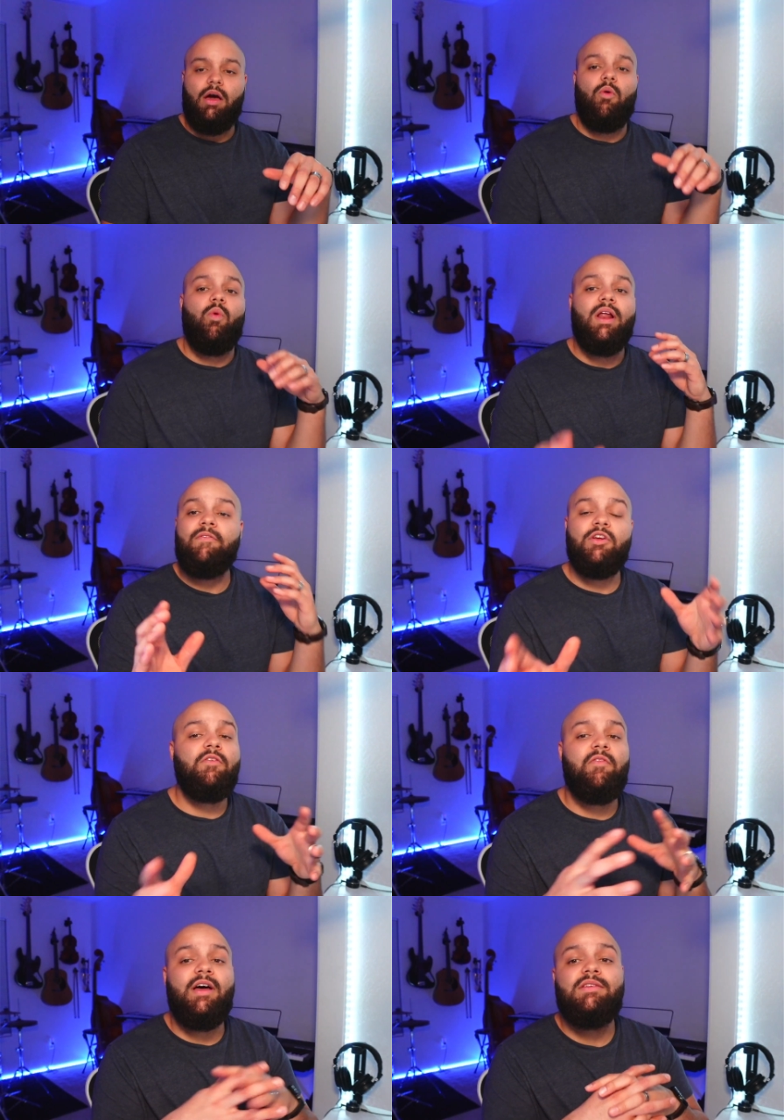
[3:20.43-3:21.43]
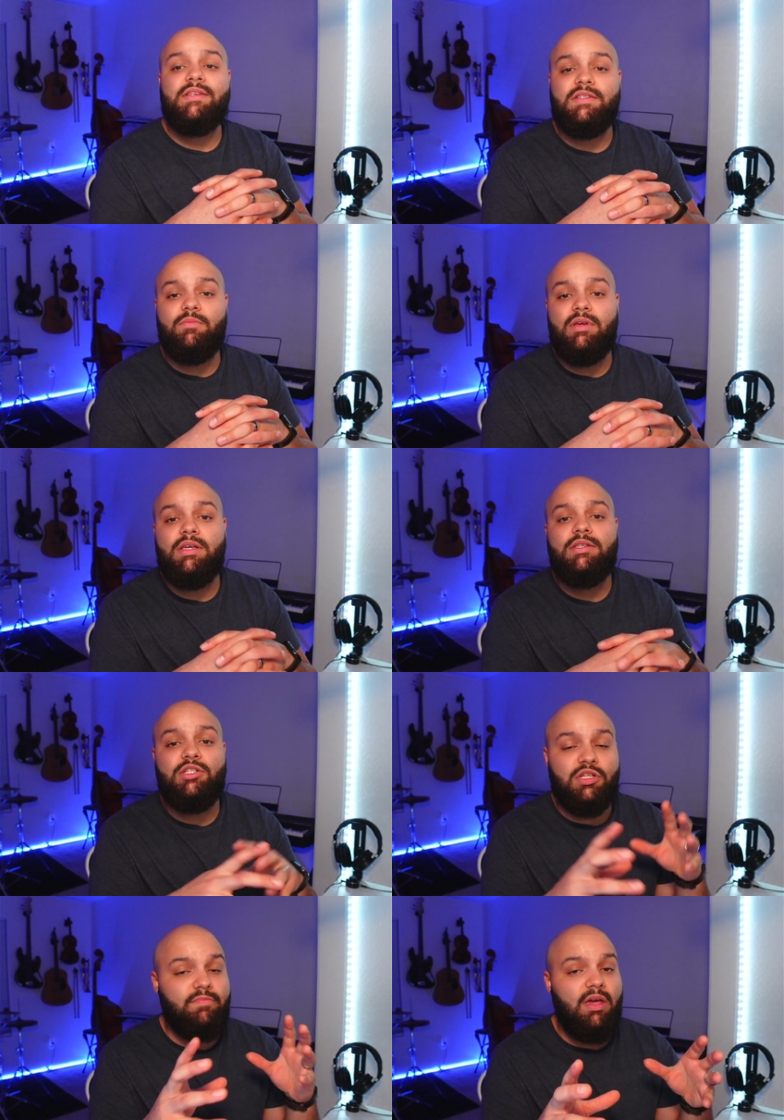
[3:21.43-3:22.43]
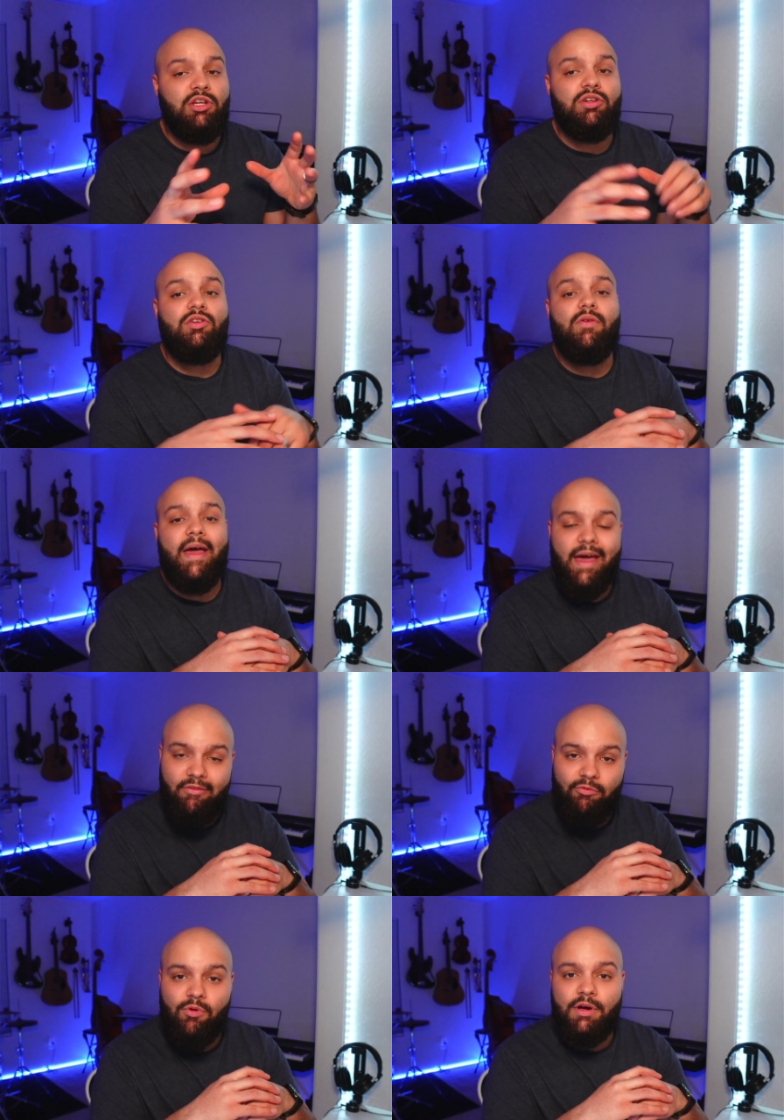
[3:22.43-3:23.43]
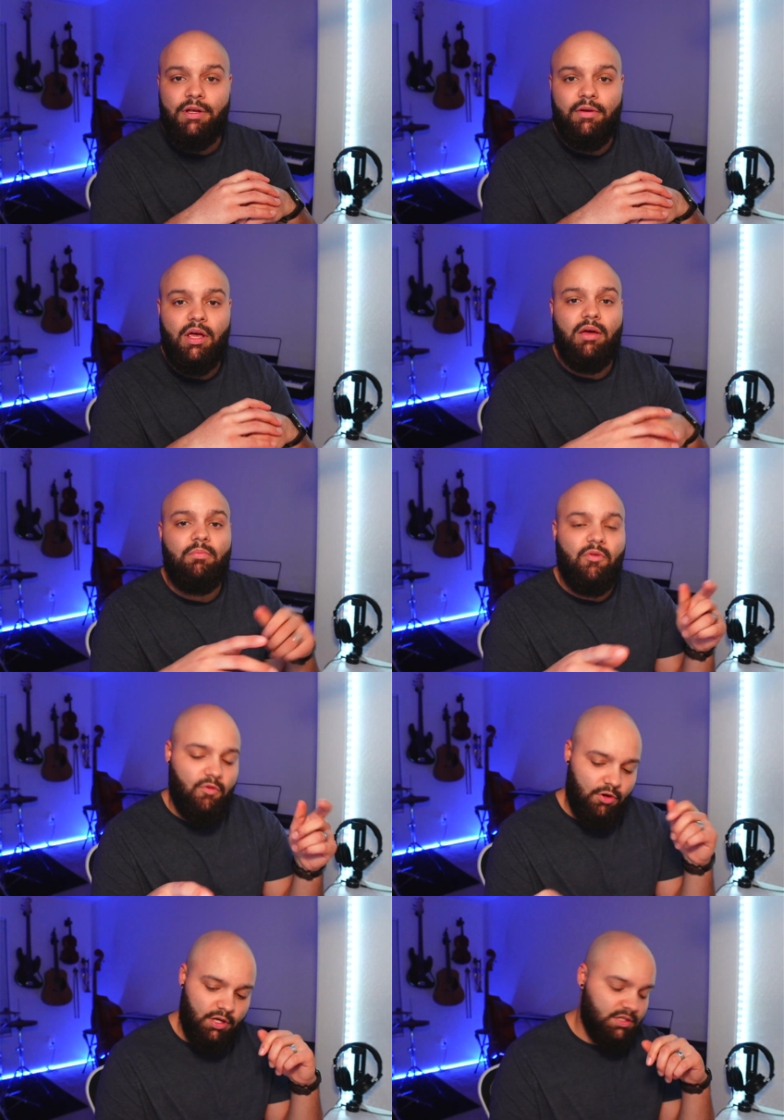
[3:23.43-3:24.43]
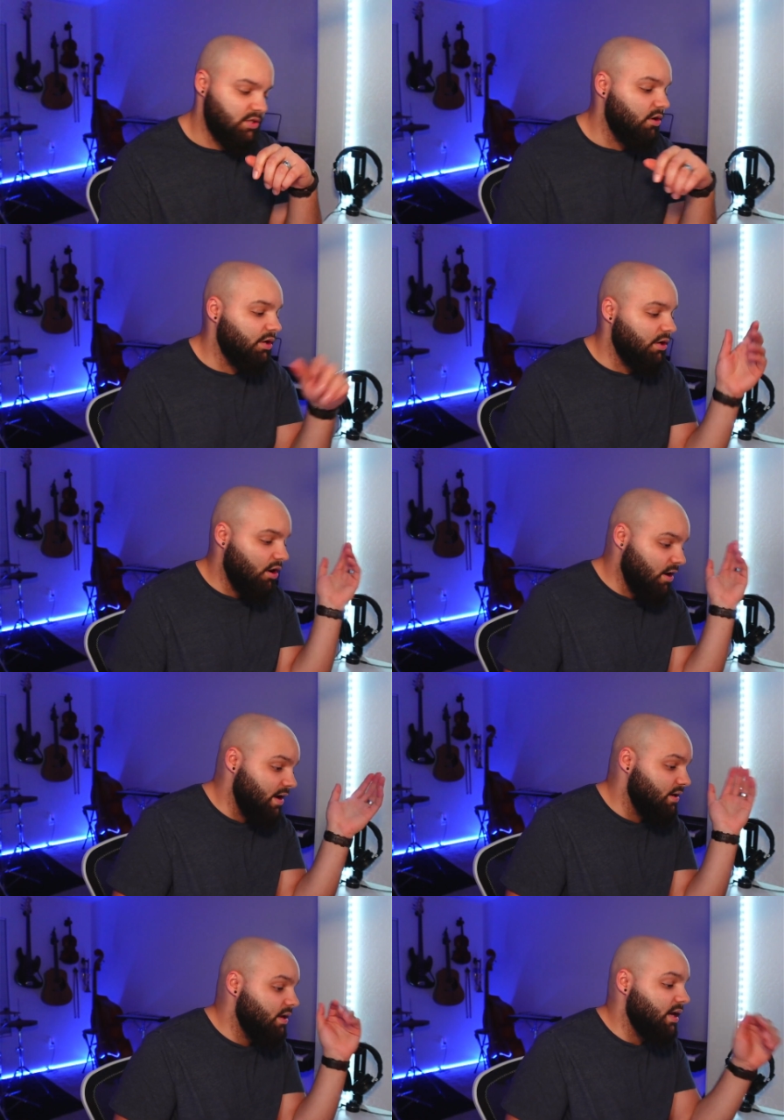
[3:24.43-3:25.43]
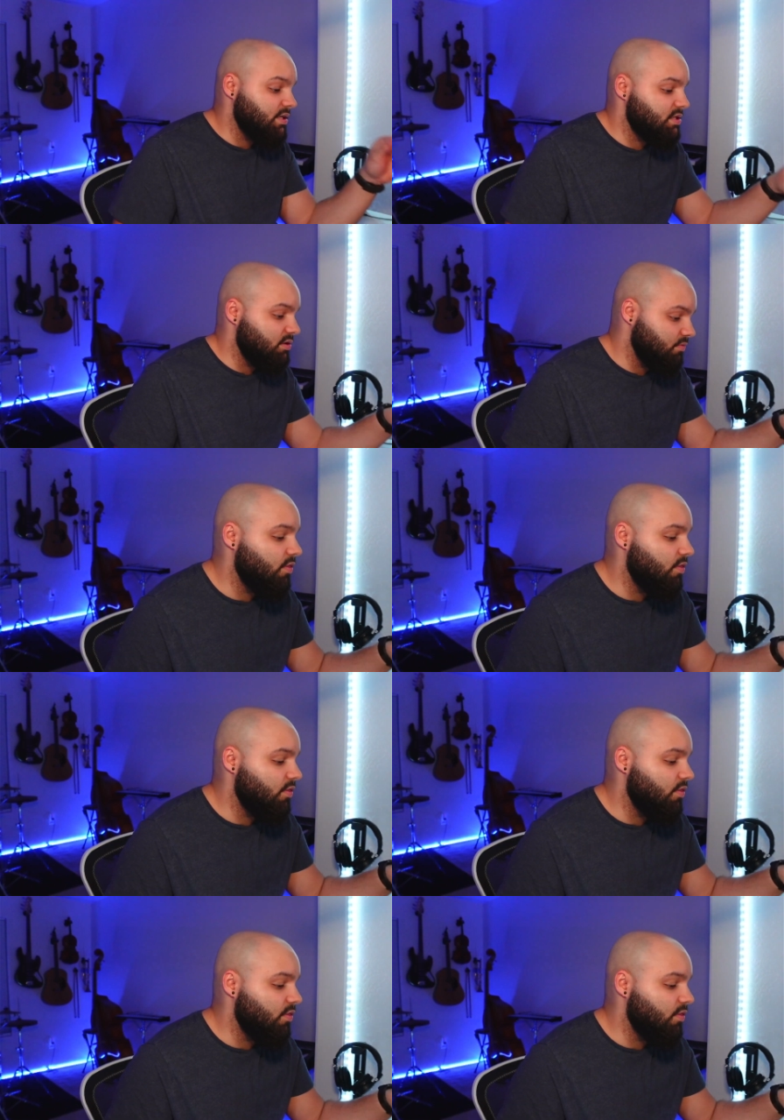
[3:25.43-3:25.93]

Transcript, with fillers: whatever your file system is, just make sure you have one before you get started. All right, next.